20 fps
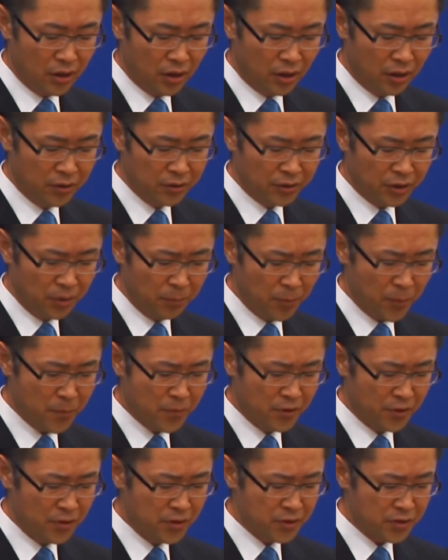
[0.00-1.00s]
on top of
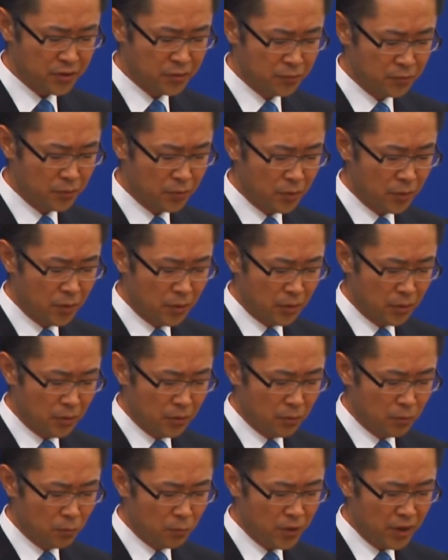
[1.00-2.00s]
those
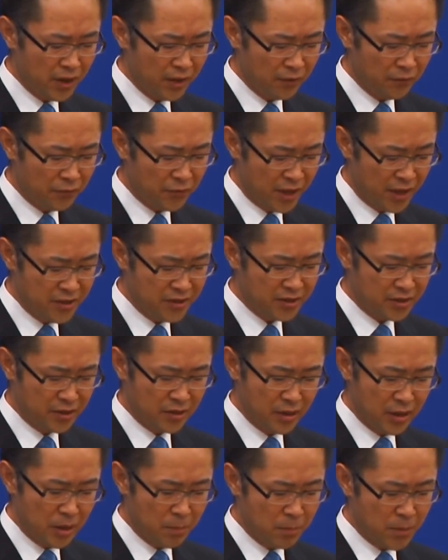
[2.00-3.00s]
we have faced
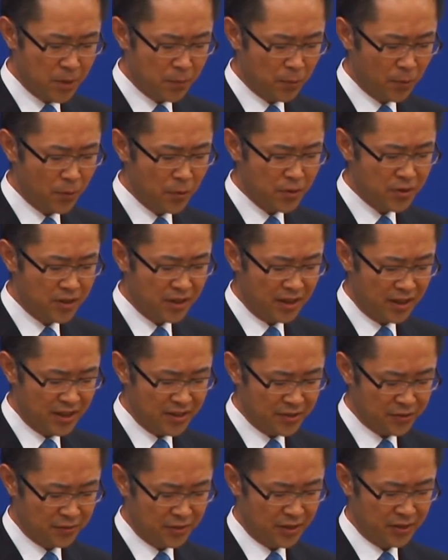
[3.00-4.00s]
before the
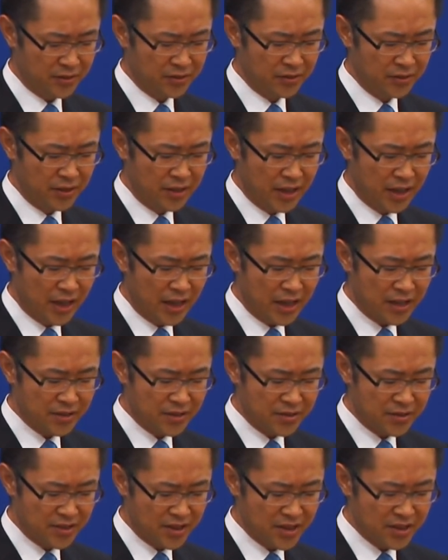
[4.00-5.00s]
earthquake, as
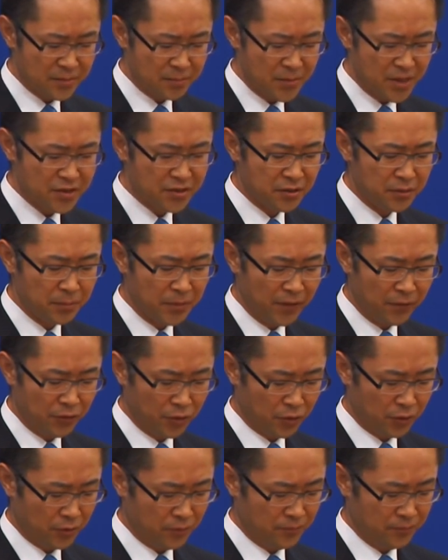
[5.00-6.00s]
I just mentioned
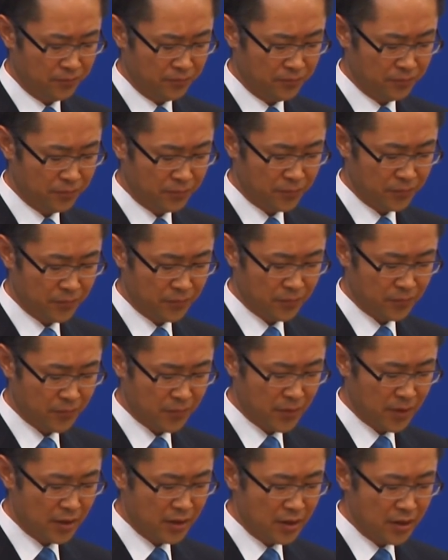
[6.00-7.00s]
before.
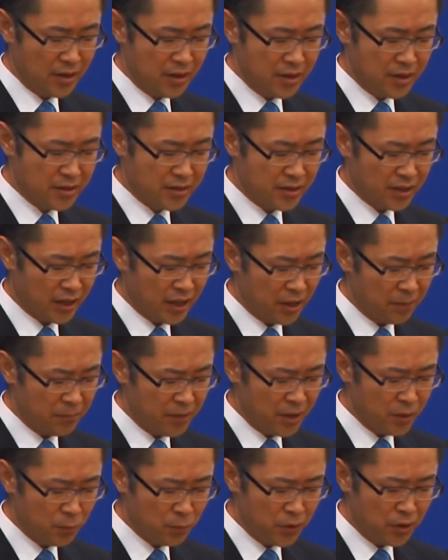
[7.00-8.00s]
The
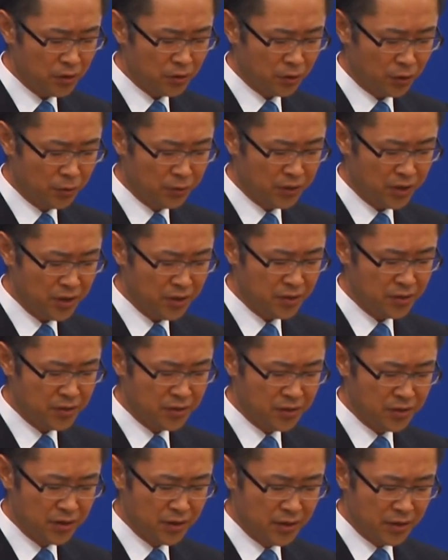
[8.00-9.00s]
government will
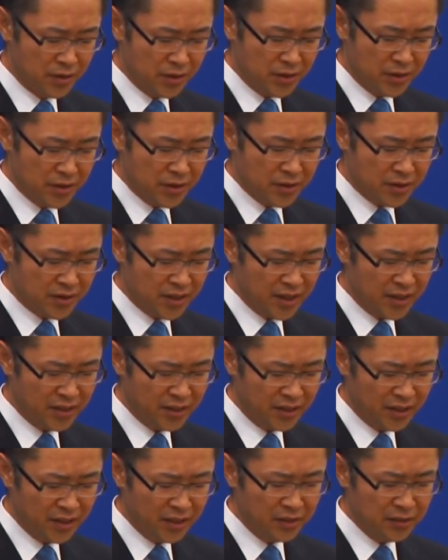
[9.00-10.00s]
continue
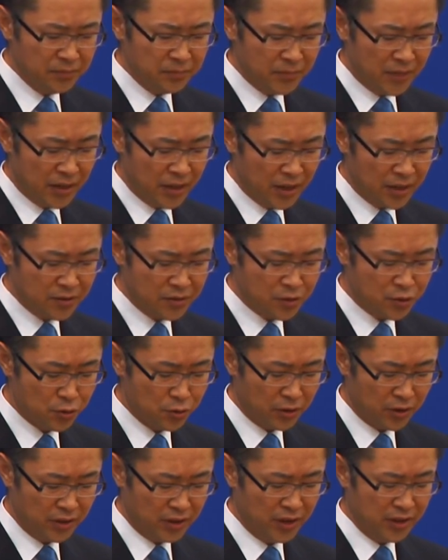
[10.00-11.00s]
steadily and
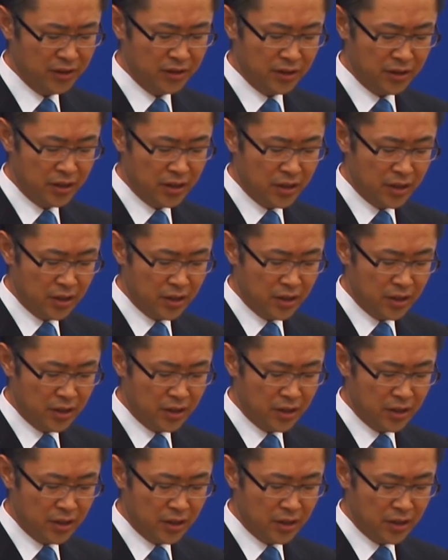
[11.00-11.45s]
surely